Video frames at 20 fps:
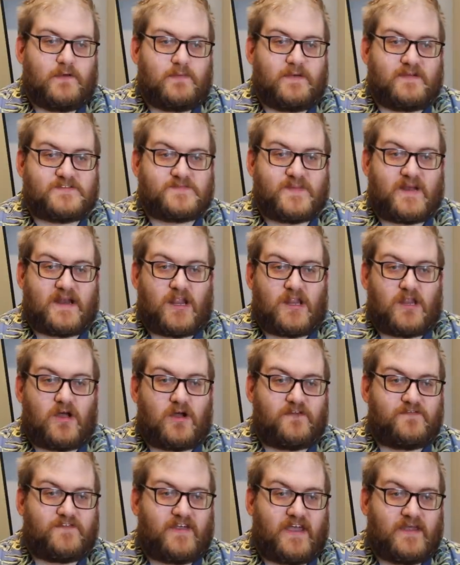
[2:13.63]
We have spent a
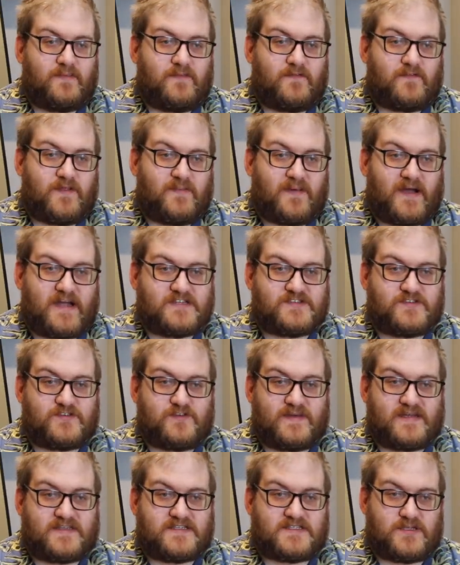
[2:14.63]
lot of time over the past few
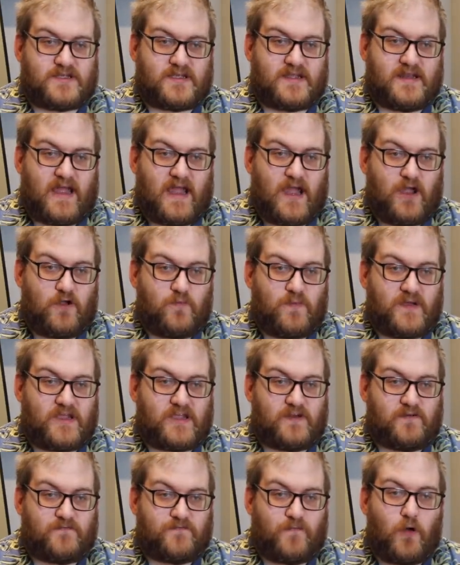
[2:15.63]
weeks looking at how we
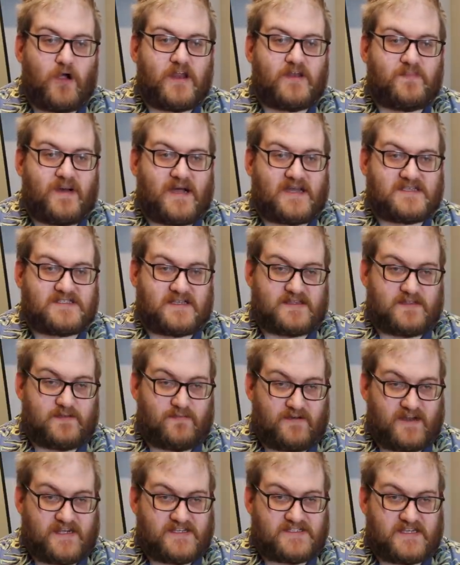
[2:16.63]
could avoid passing the
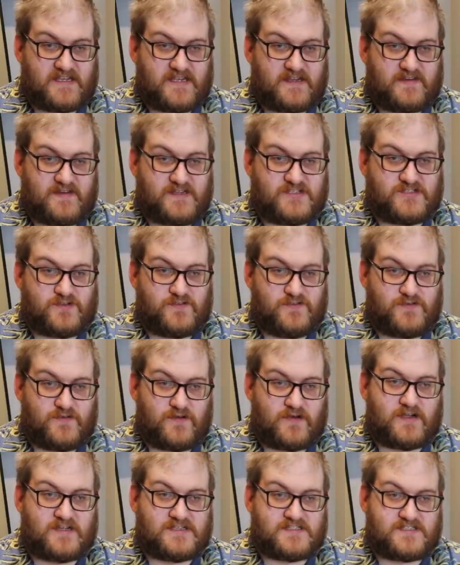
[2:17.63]
price increase onto our
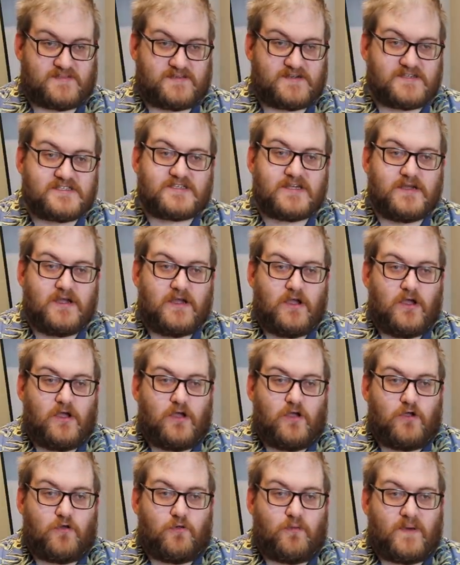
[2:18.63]
customers,
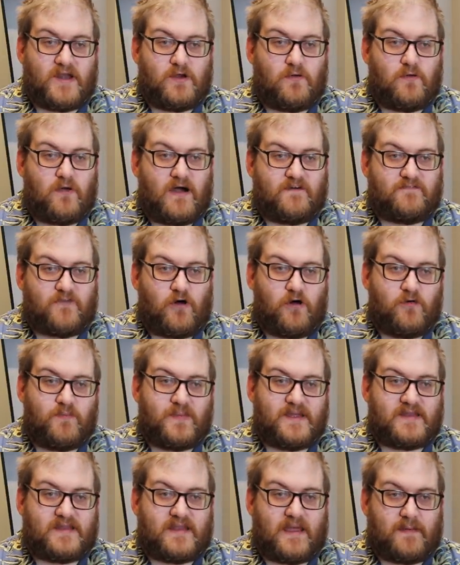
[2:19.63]
who we know have all
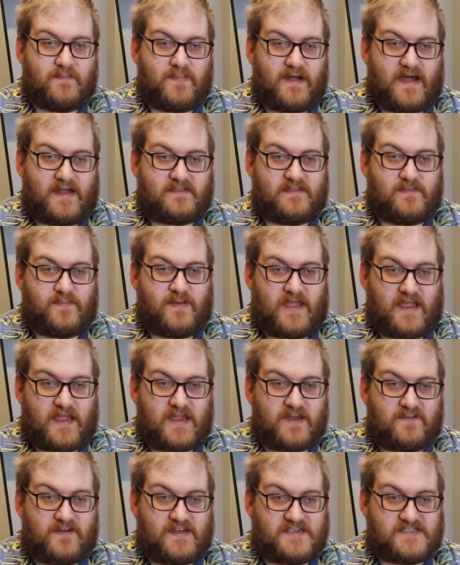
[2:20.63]
been impacted by
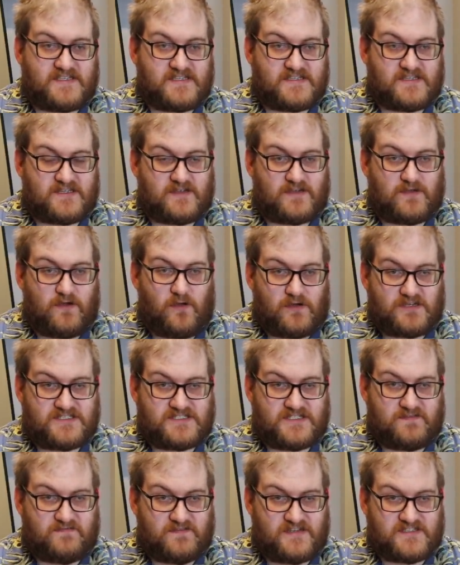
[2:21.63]
increasing
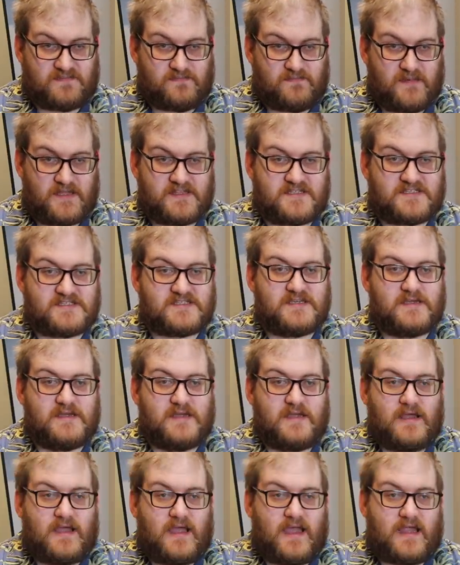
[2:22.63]
costs in recent months,
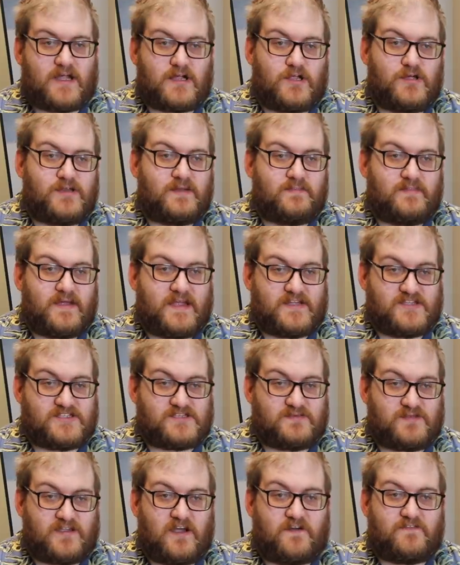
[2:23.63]
including making
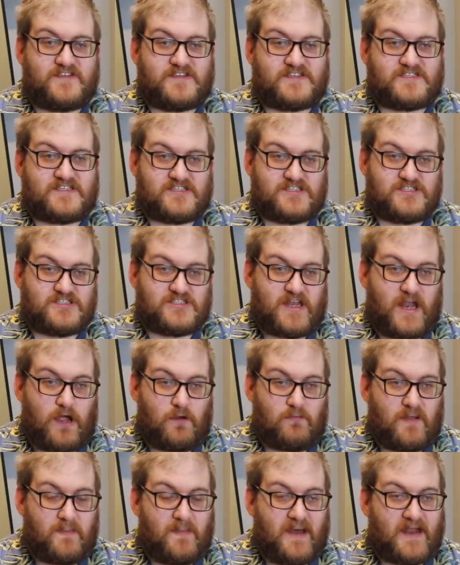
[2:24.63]
some tough decisions on how
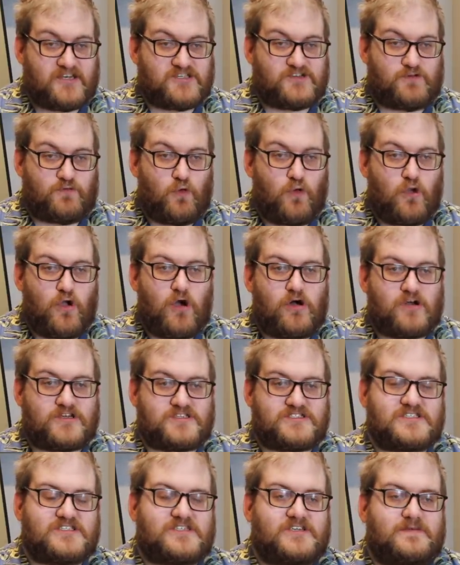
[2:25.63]
we manage our own
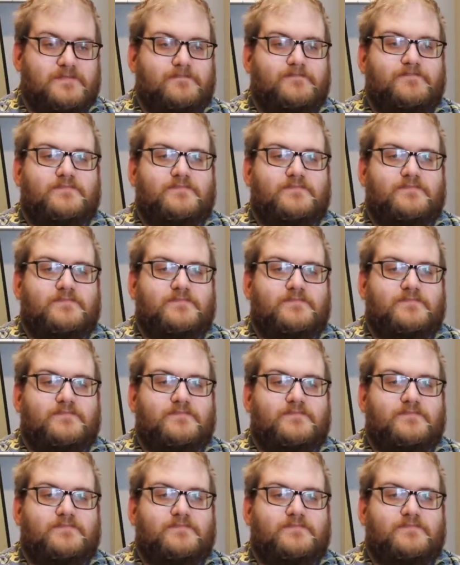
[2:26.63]
costs.